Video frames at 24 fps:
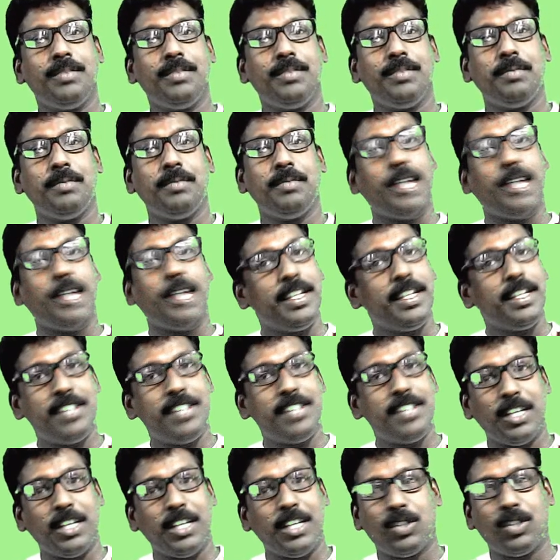9 is
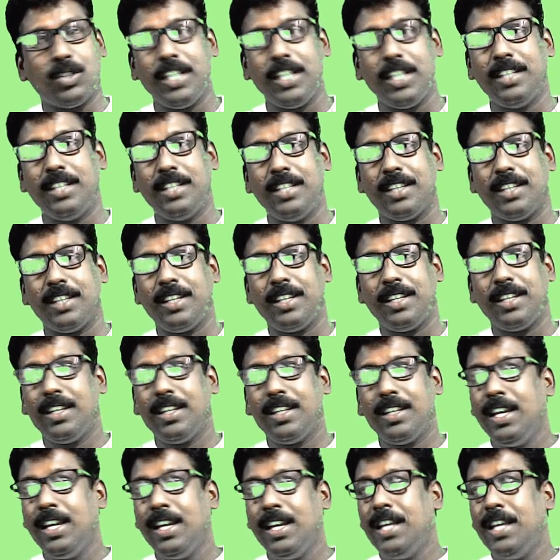equal to 3 into 3.
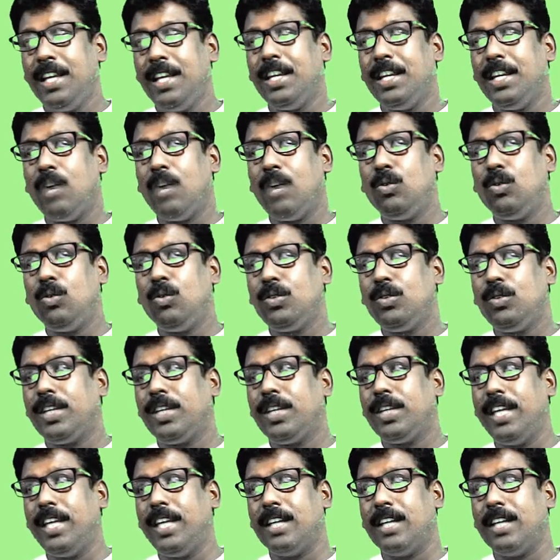Now
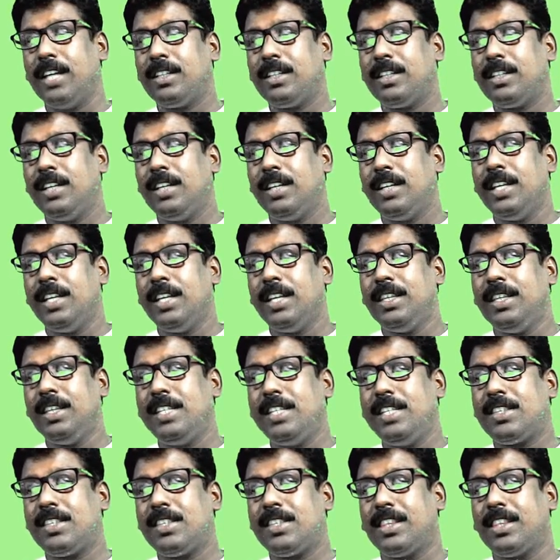here
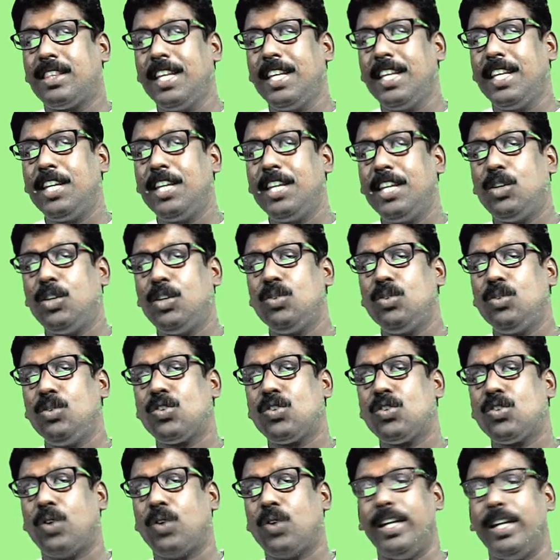this 3q
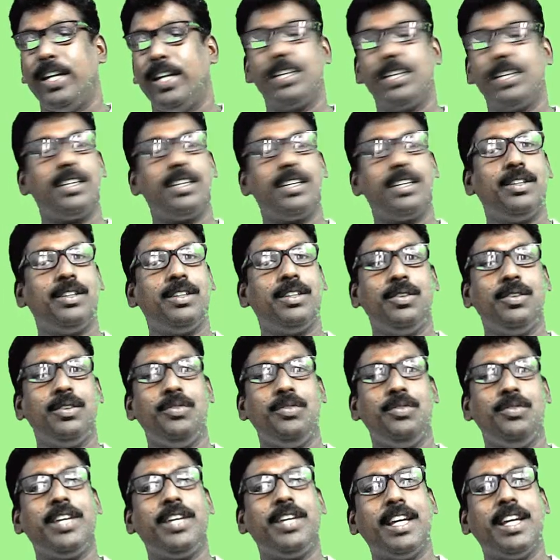square
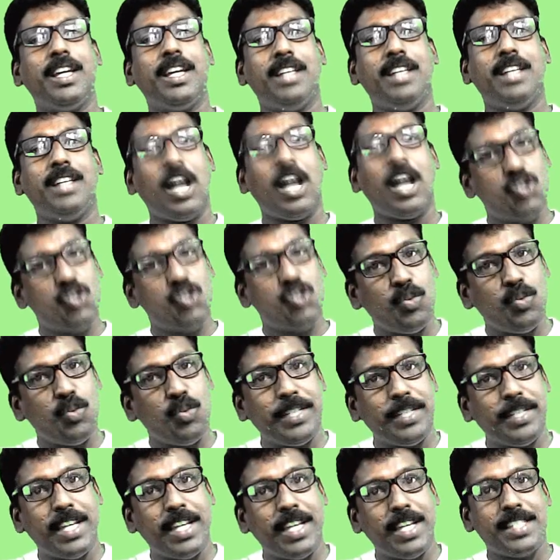we can
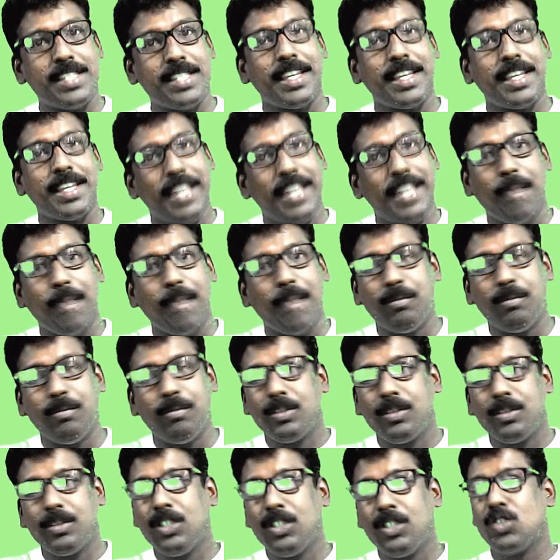assume it as m.
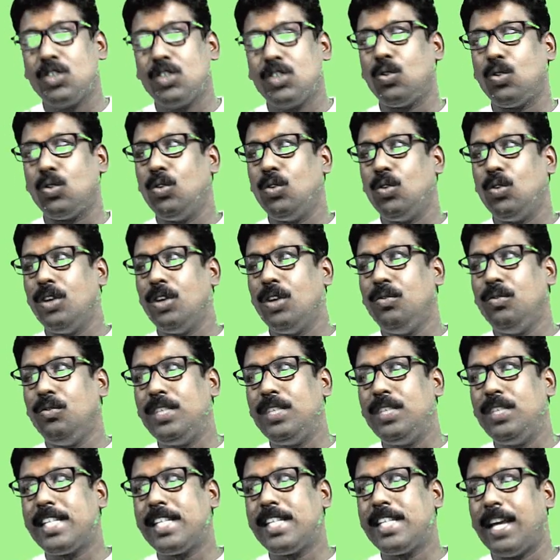So
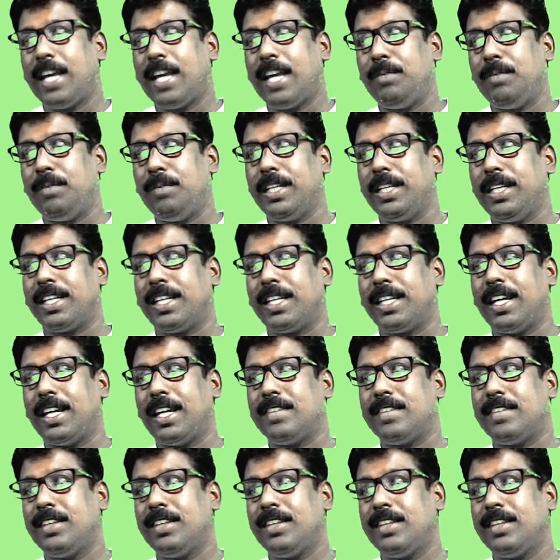which can be written as